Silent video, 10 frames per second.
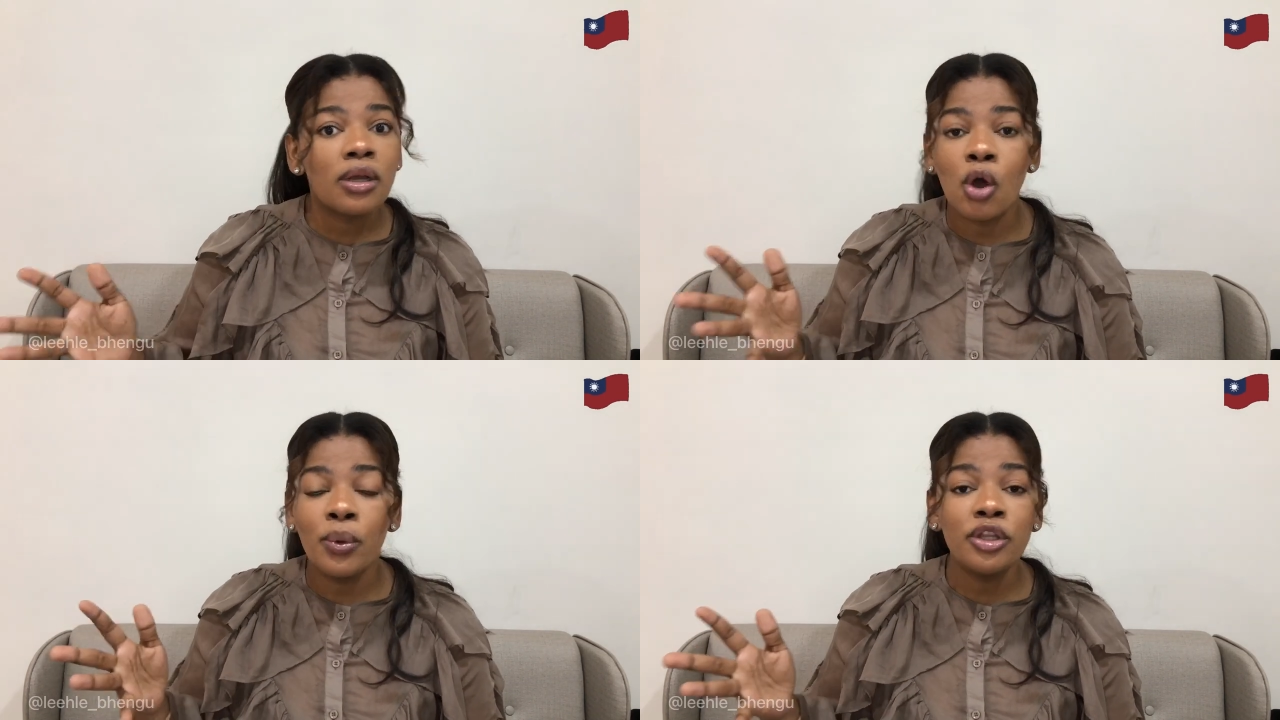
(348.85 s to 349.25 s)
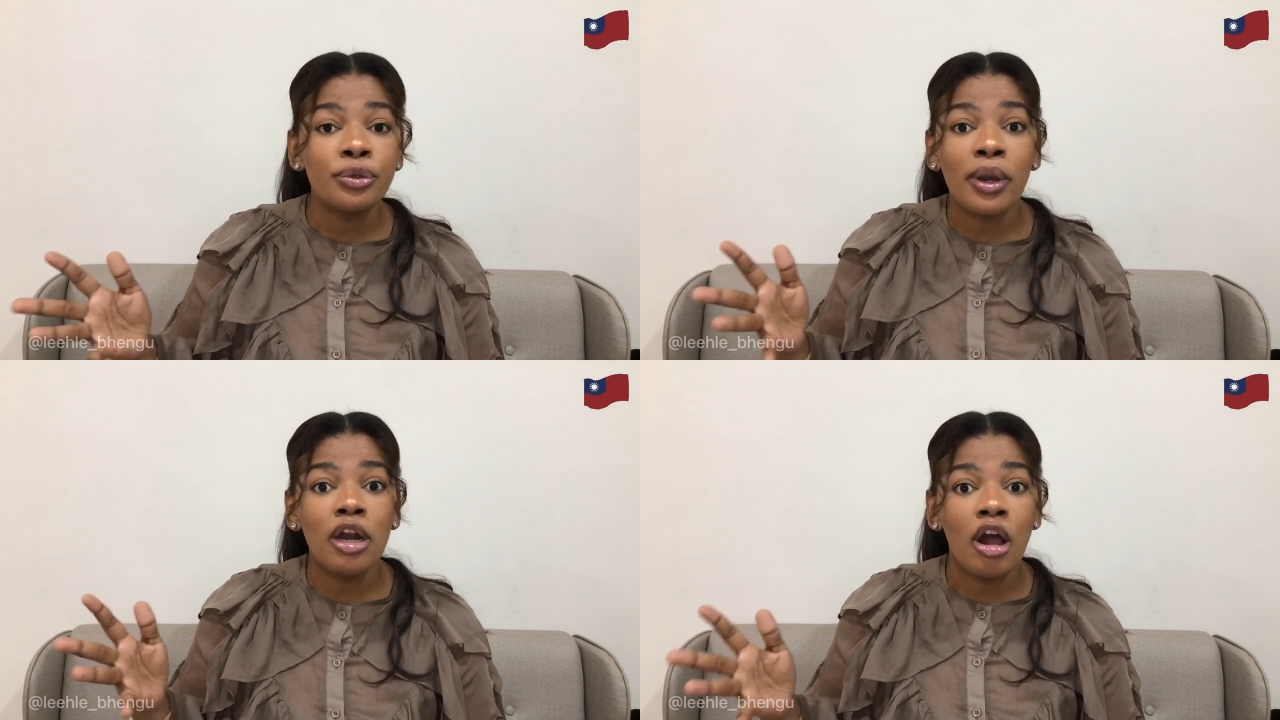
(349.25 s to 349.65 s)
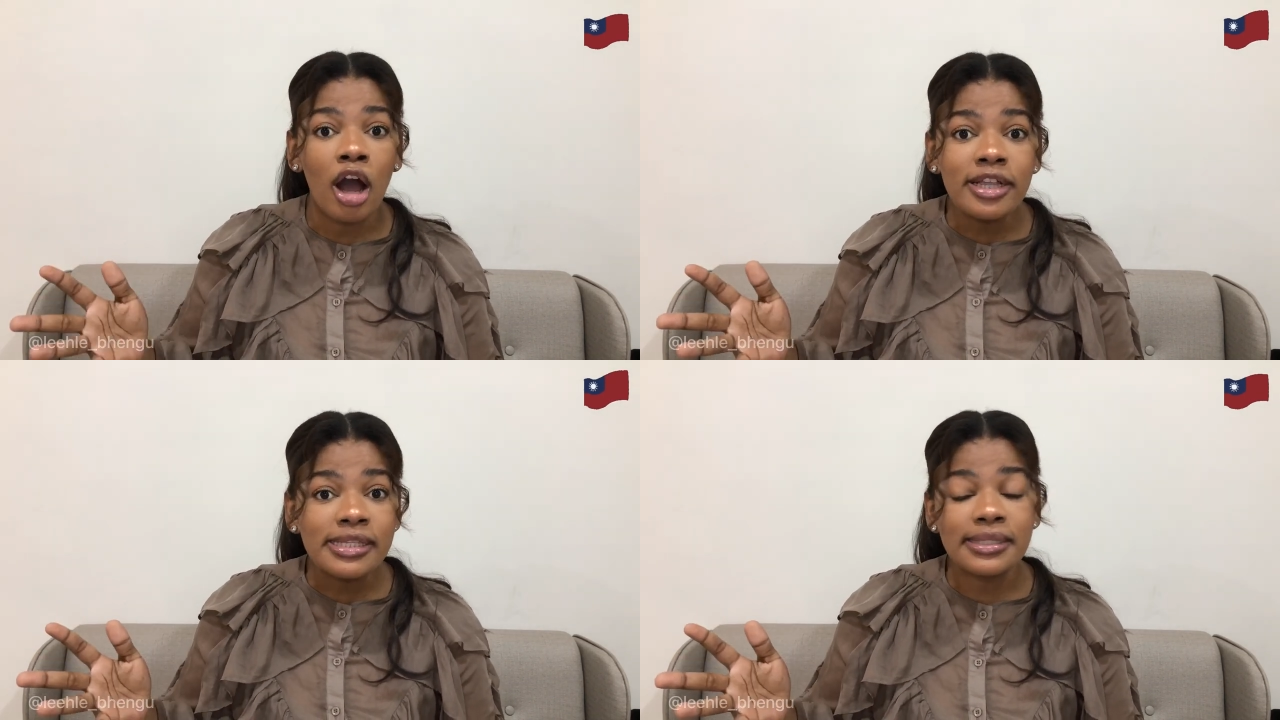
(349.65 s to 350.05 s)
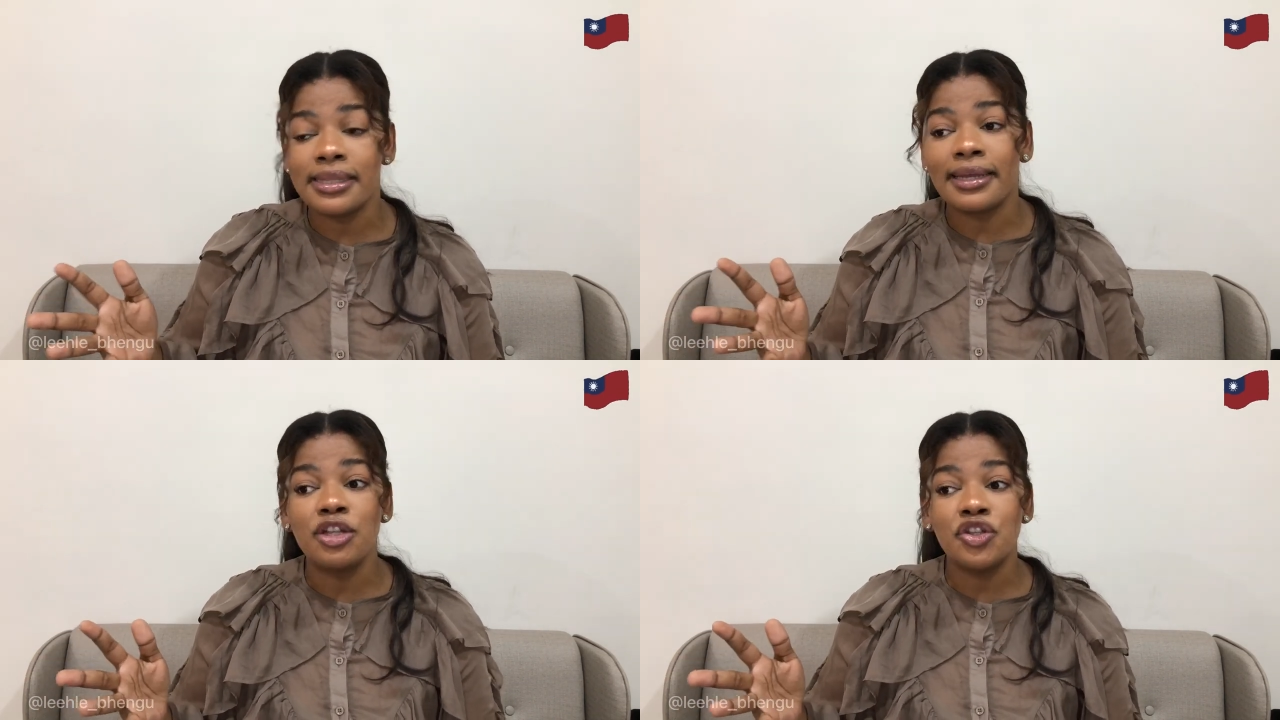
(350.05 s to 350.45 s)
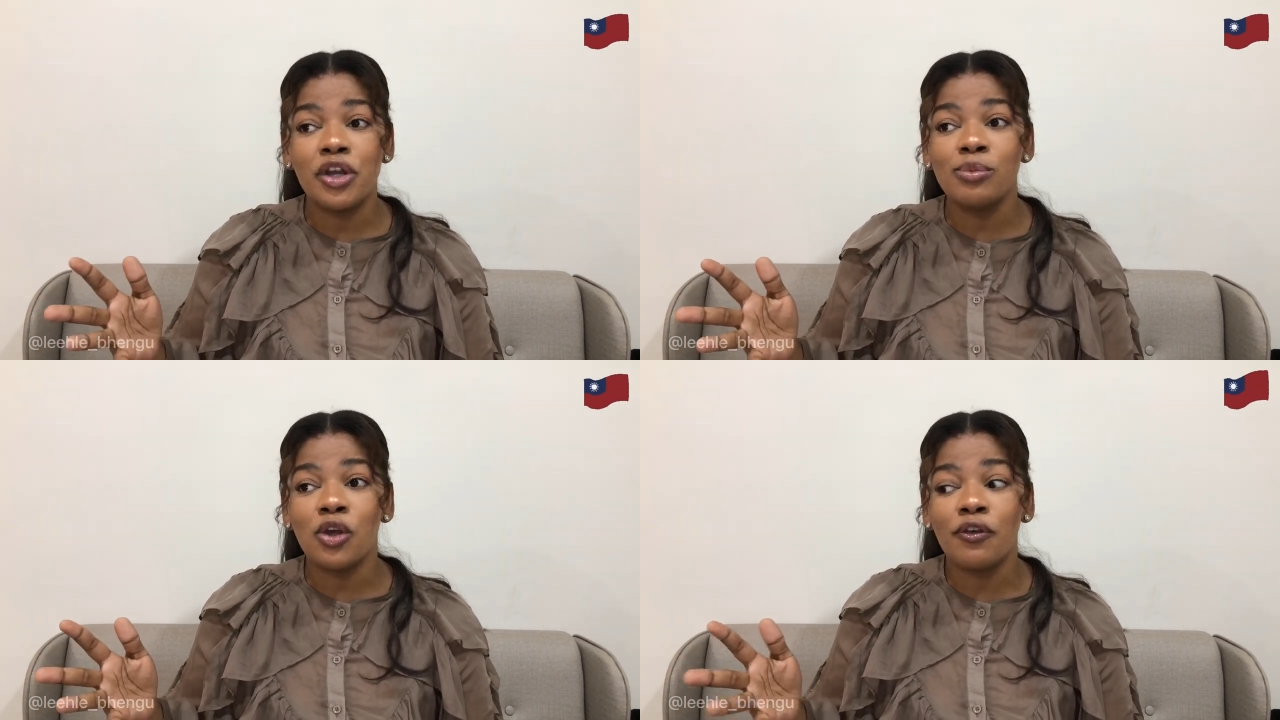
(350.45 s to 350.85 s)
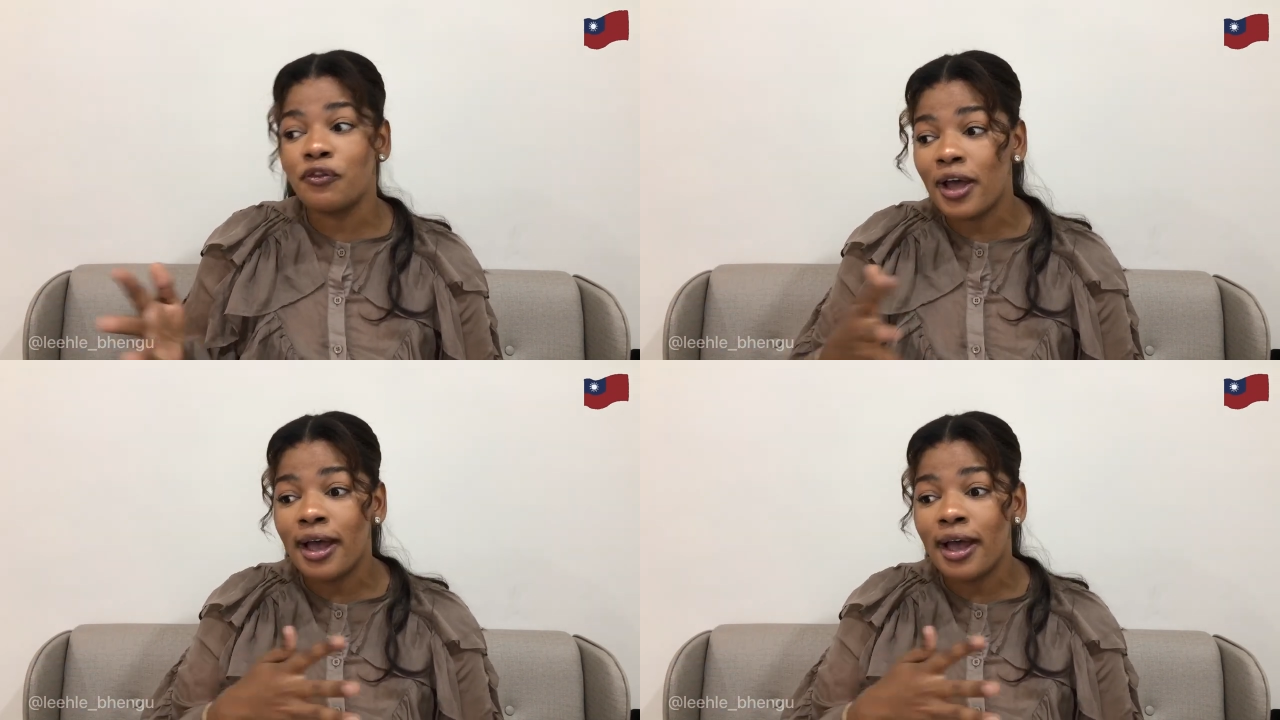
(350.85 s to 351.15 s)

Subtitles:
going through a lot, like in terms of